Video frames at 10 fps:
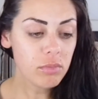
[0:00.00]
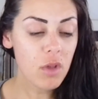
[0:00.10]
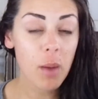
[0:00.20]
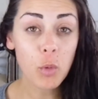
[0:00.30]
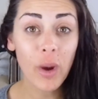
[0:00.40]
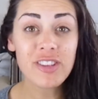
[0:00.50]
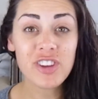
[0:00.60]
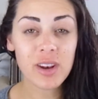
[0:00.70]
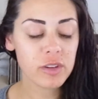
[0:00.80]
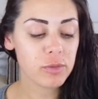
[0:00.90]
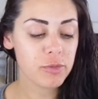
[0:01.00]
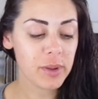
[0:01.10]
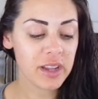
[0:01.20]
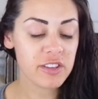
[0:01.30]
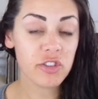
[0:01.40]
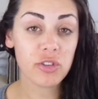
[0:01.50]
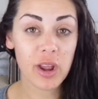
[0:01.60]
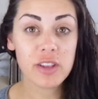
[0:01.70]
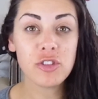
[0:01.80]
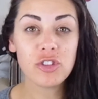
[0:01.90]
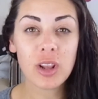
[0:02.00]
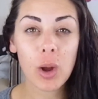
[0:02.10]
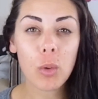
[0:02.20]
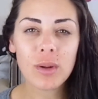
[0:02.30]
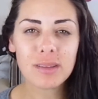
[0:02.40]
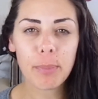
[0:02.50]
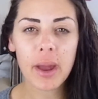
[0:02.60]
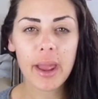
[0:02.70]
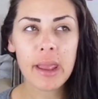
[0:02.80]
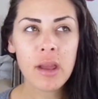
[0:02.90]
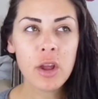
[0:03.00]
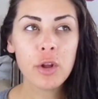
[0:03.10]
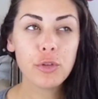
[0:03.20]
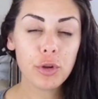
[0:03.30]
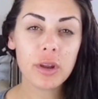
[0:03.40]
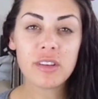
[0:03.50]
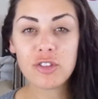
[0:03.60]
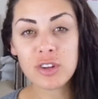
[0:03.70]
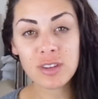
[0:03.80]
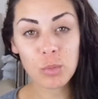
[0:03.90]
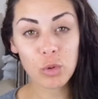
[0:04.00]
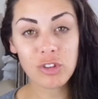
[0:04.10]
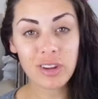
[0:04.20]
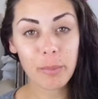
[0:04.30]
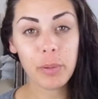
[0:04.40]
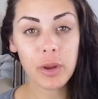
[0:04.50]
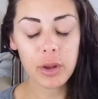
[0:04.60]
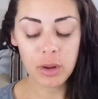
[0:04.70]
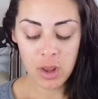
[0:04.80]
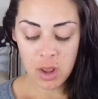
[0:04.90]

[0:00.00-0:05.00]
I'm quite generous with my conditioner, and usually I always buy 2 conditioners and 1 shampoo,